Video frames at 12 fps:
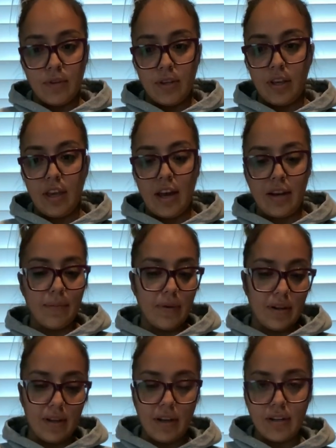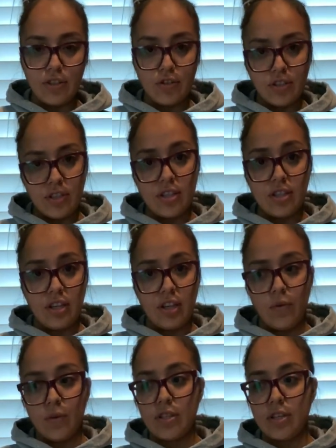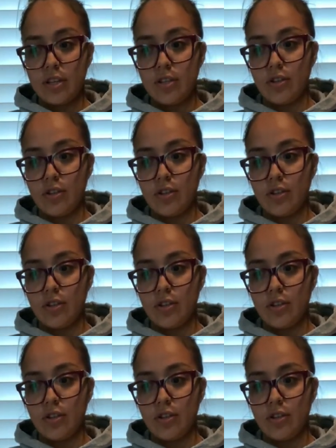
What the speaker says: He hadn't been in that country since he was 6